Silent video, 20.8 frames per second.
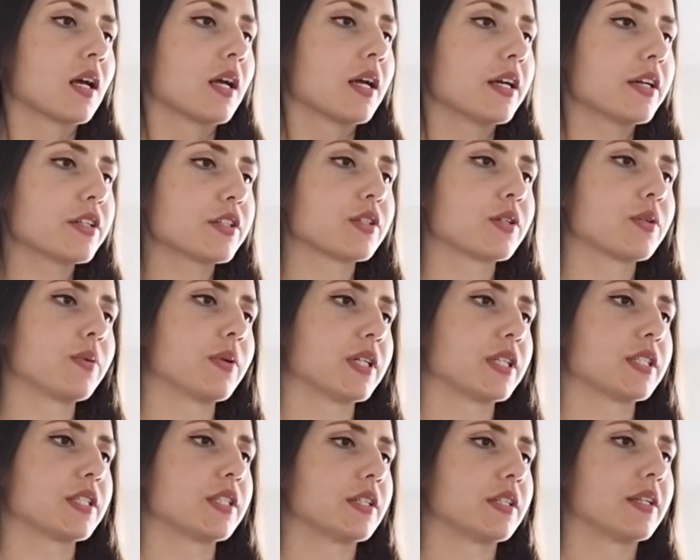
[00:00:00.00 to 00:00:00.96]
here's a
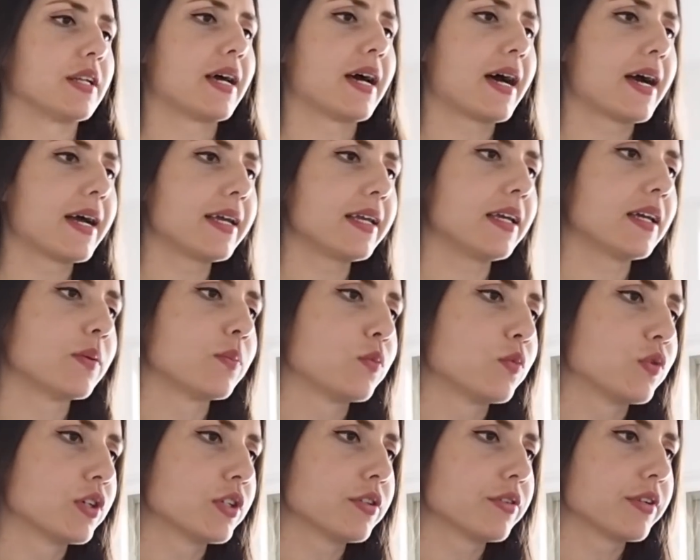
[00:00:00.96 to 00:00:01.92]
question. I am
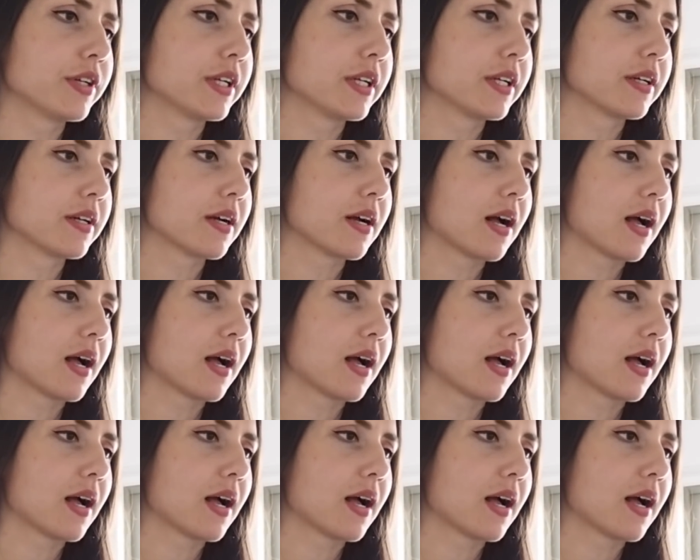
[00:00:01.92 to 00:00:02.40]
wondering,